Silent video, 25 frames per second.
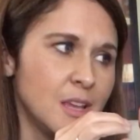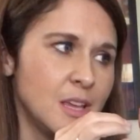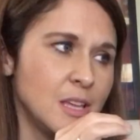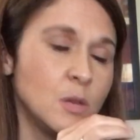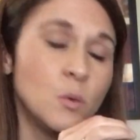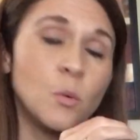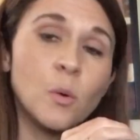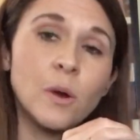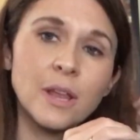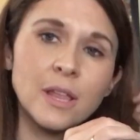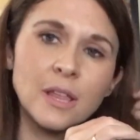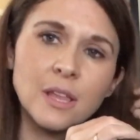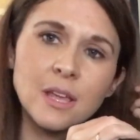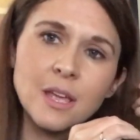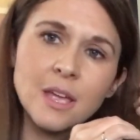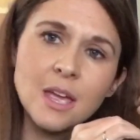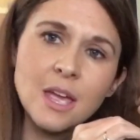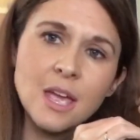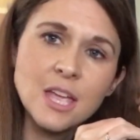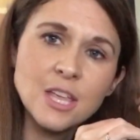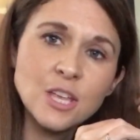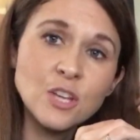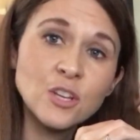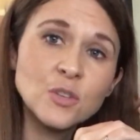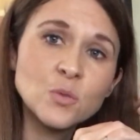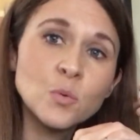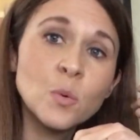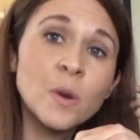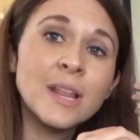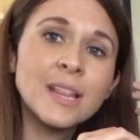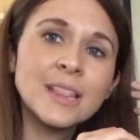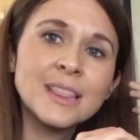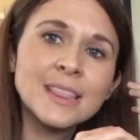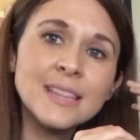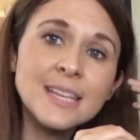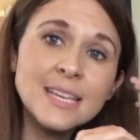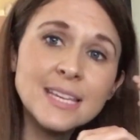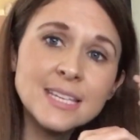You just want to
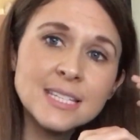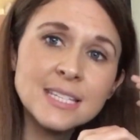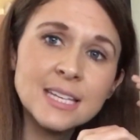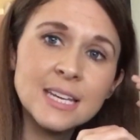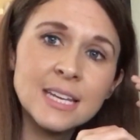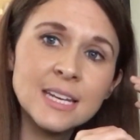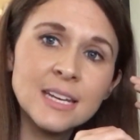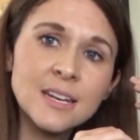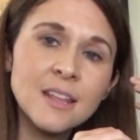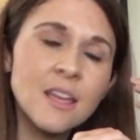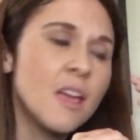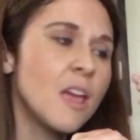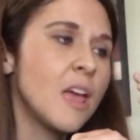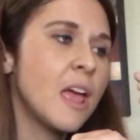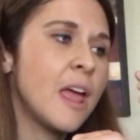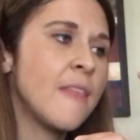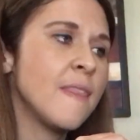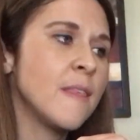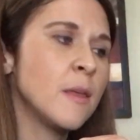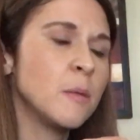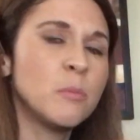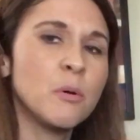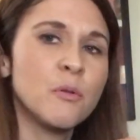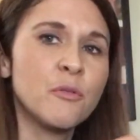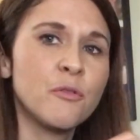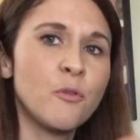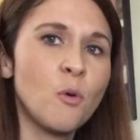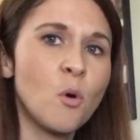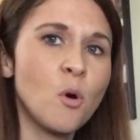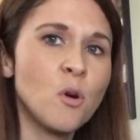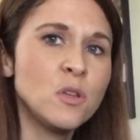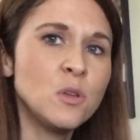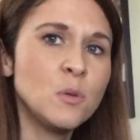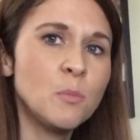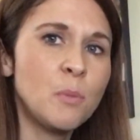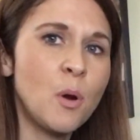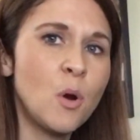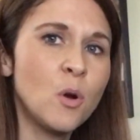listen, and then before
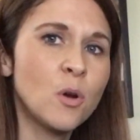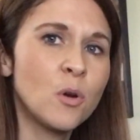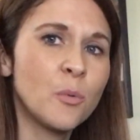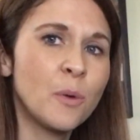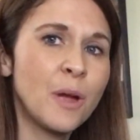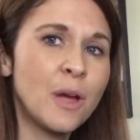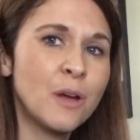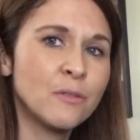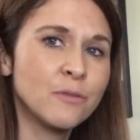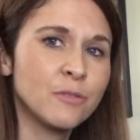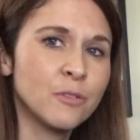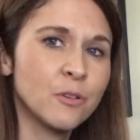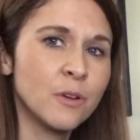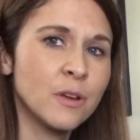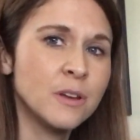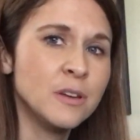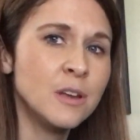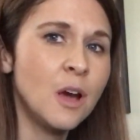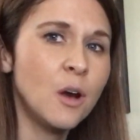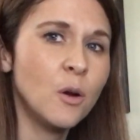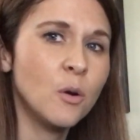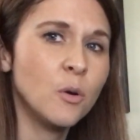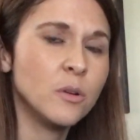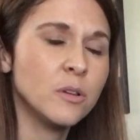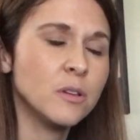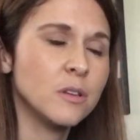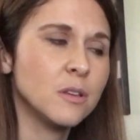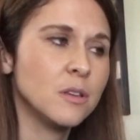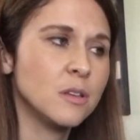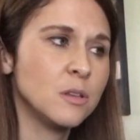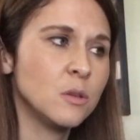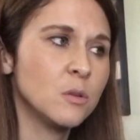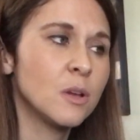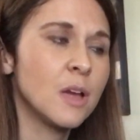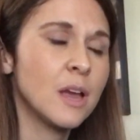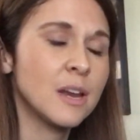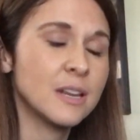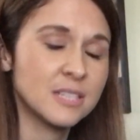you poke around for a note,
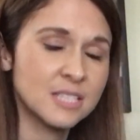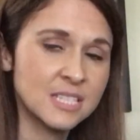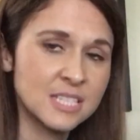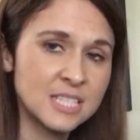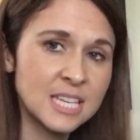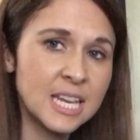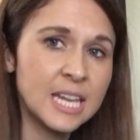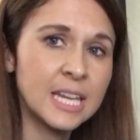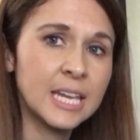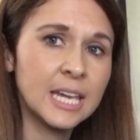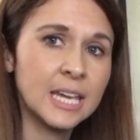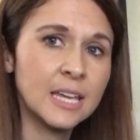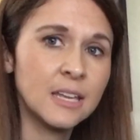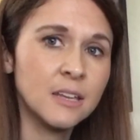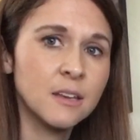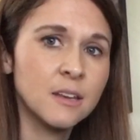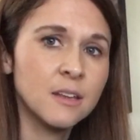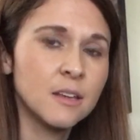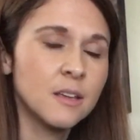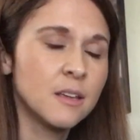you got to sing it.